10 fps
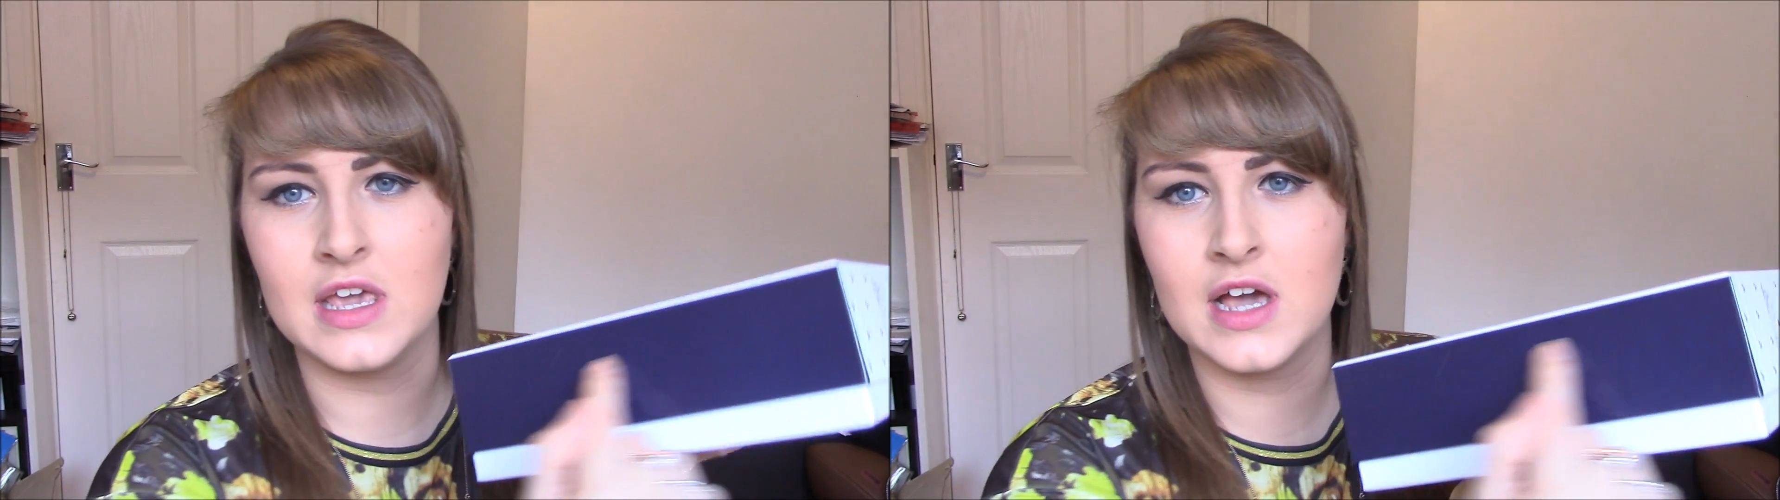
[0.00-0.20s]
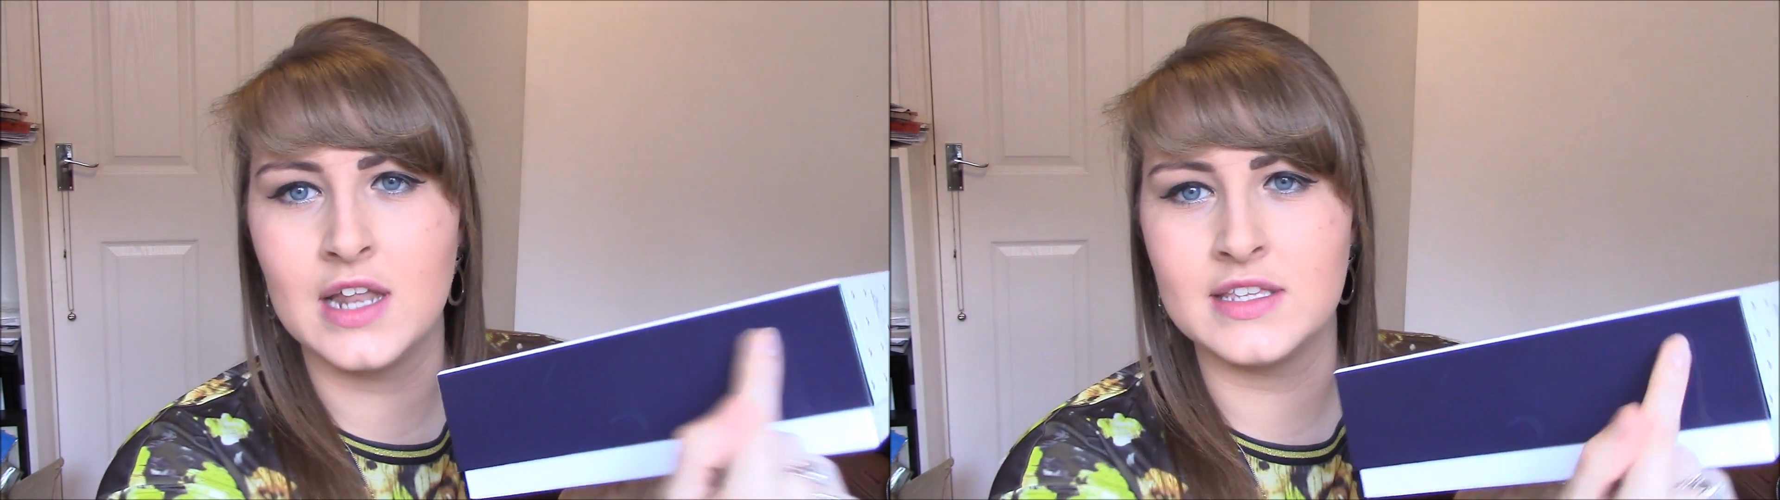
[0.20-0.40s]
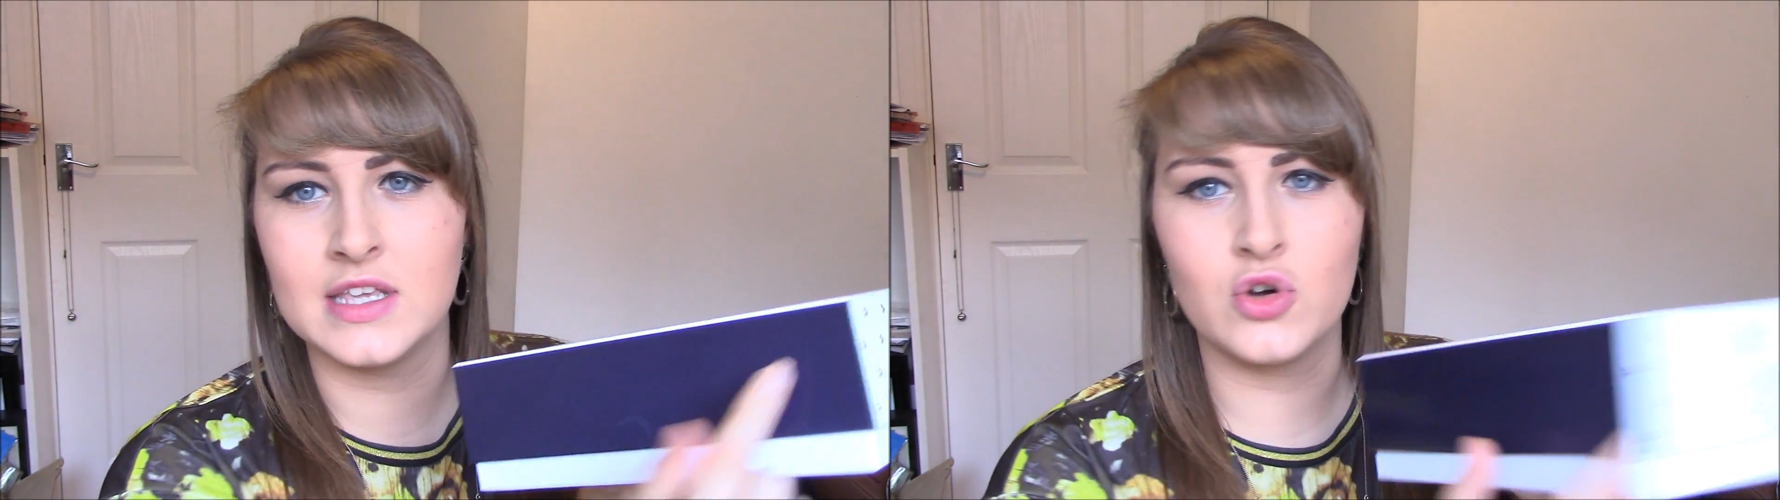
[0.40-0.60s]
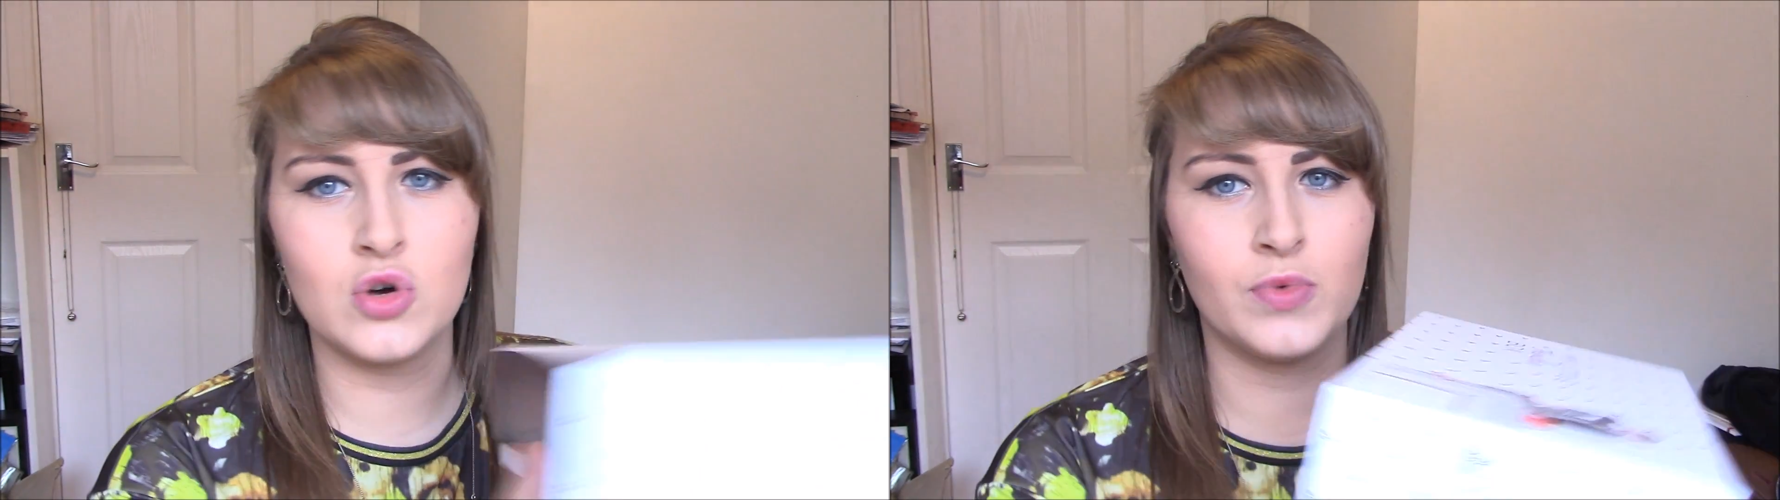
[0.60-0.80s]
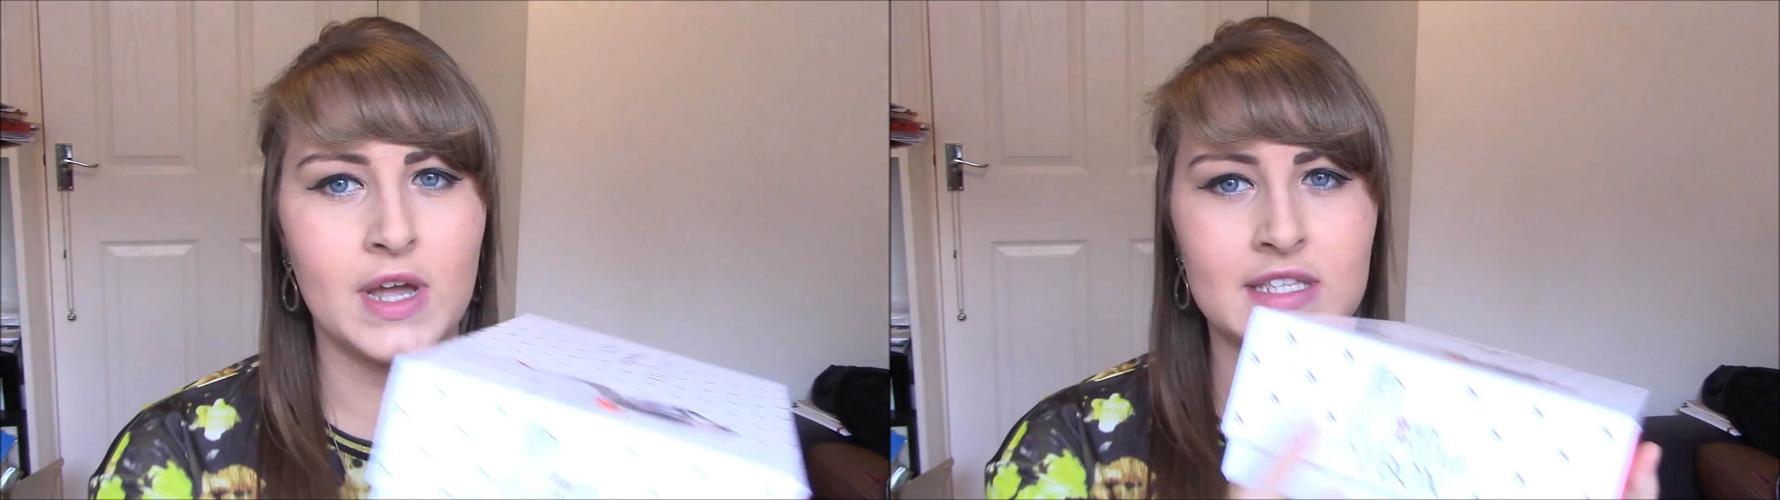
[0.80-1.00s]
colours
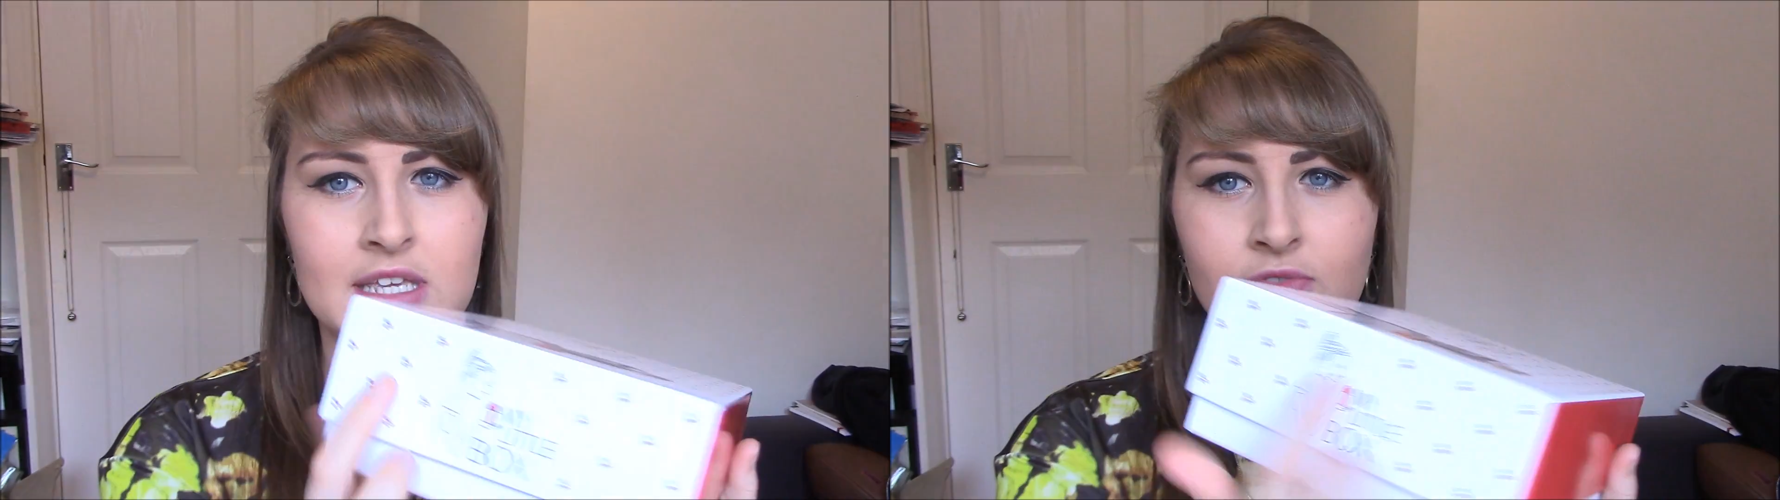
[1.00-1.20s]
incorporated